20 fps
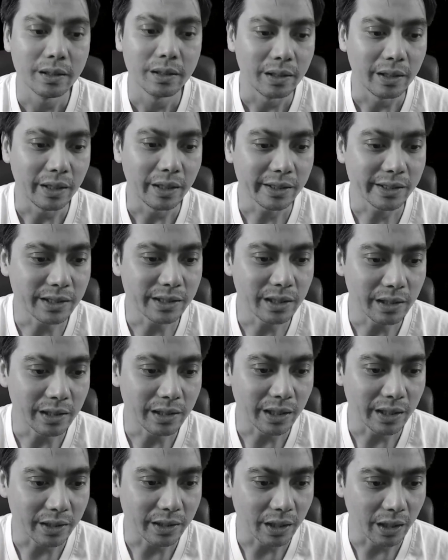Let's
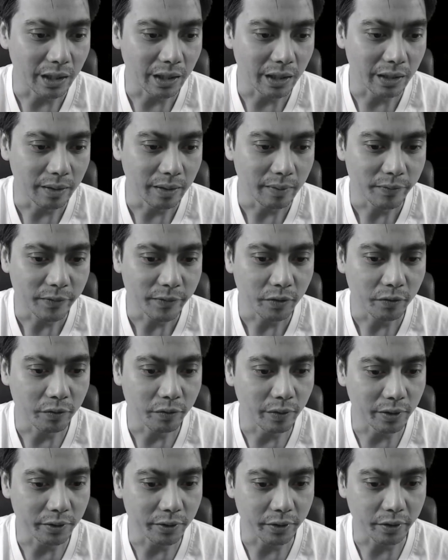delete the
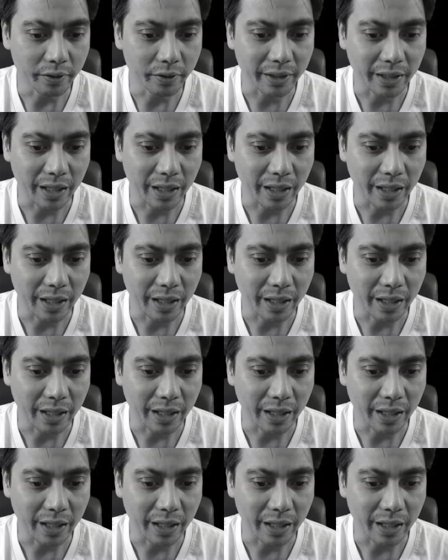filter on the